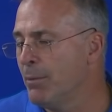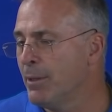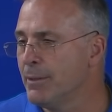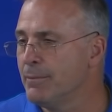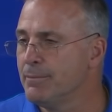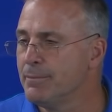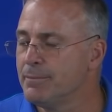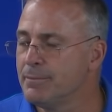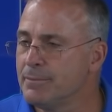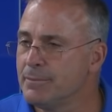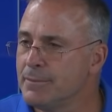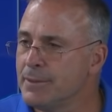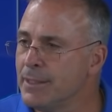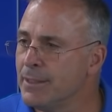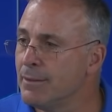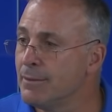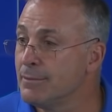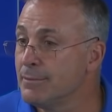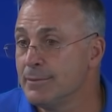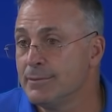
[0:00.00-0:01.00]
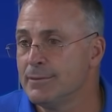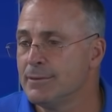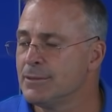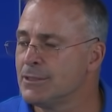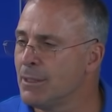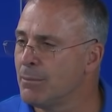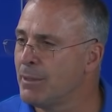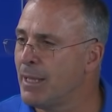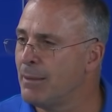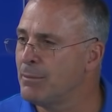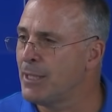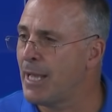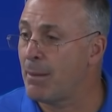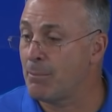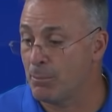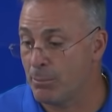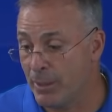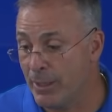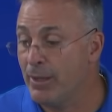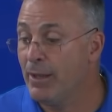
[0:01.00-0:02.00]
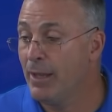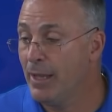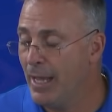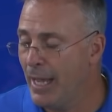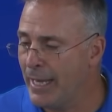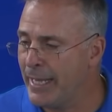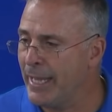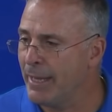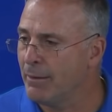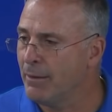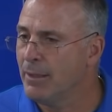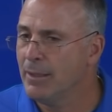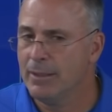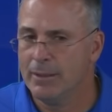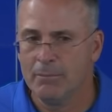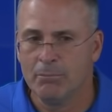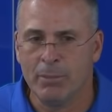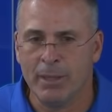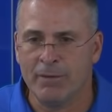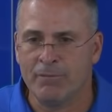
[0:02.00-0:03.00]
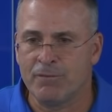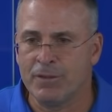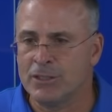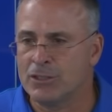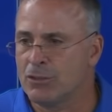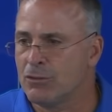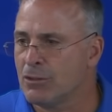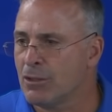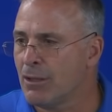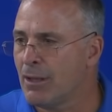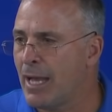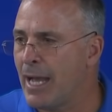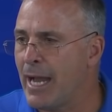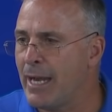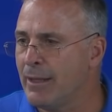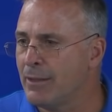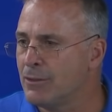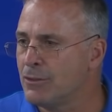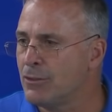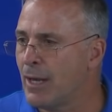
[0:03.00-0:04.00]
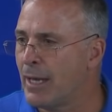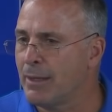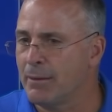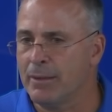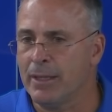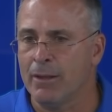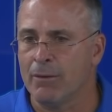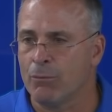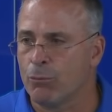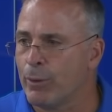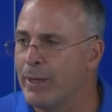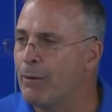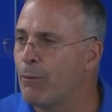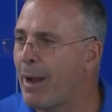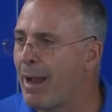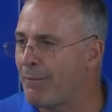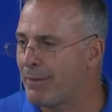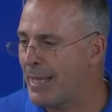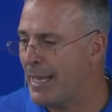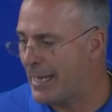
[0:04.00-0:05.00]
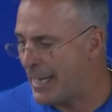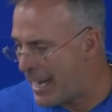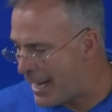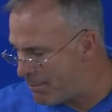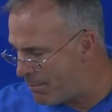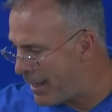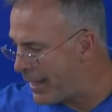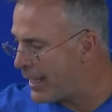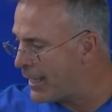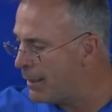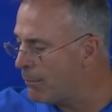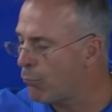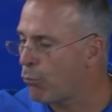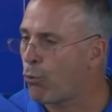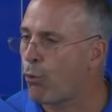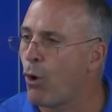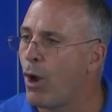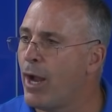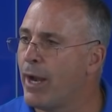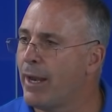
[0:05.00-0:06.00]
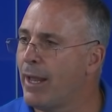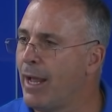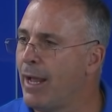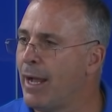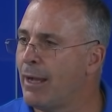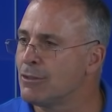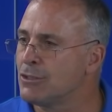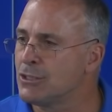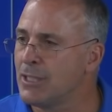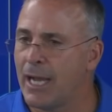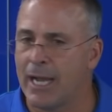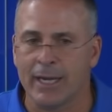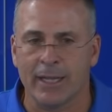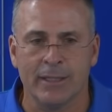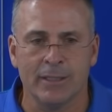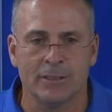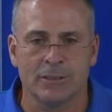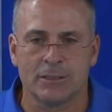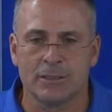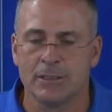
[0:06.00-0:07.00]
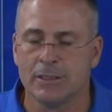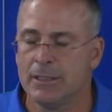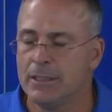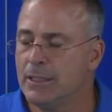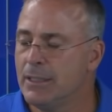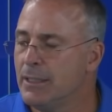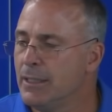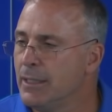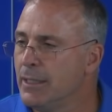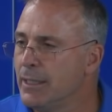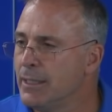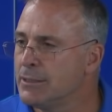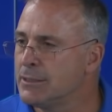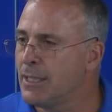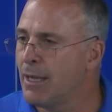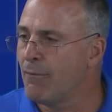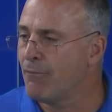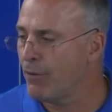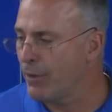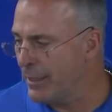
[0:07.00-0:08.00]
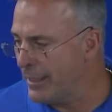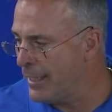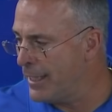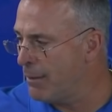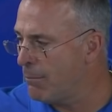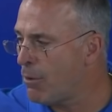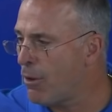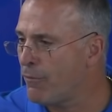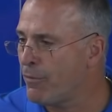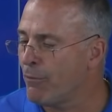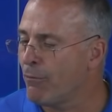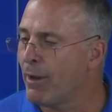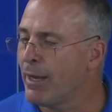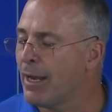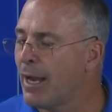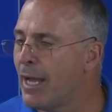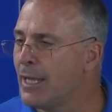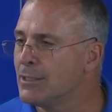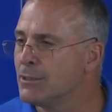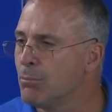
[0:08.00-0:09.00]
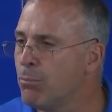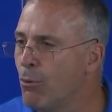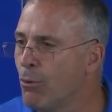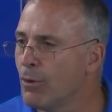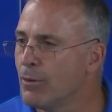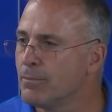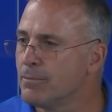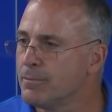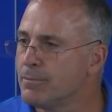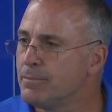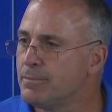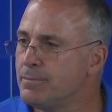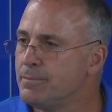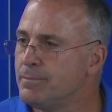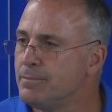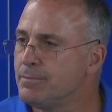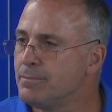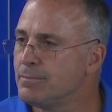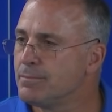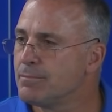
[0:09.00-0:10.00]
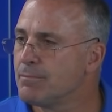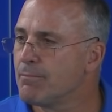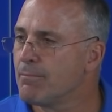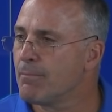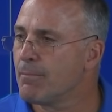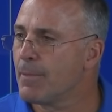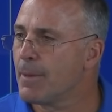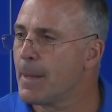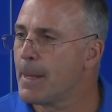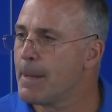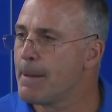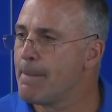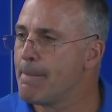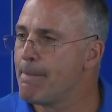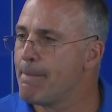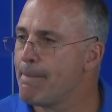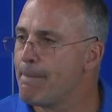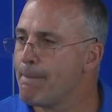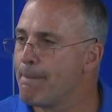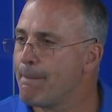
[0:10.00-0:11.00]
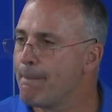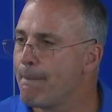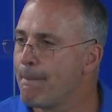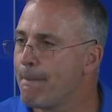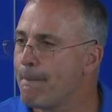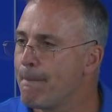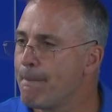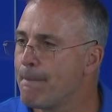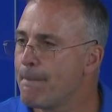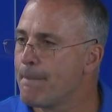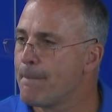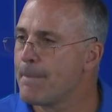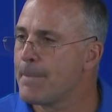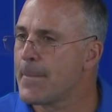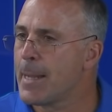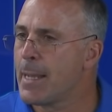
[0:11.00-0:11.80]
But you know, sometimes happen. But again, being physical at the line and trying to you know reroute that guy, and making him run outside of his his comfort and get him off the red line is important. Were you playing what is that?